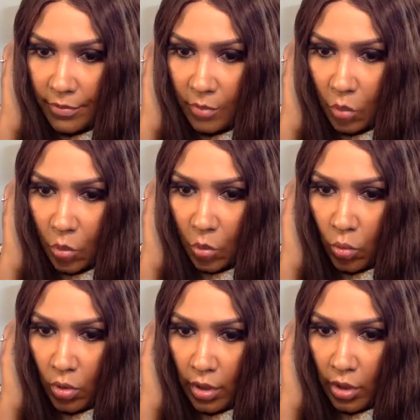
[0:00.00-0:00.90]
Boku
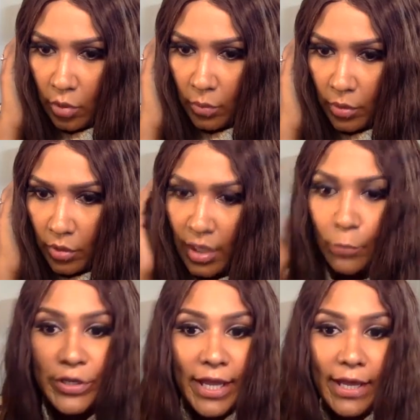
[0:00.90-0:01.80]
or Elmira?
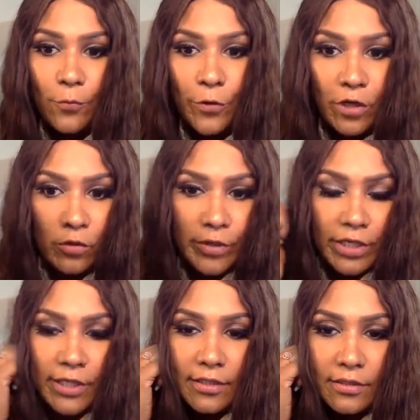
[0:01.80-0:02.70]
We had one already.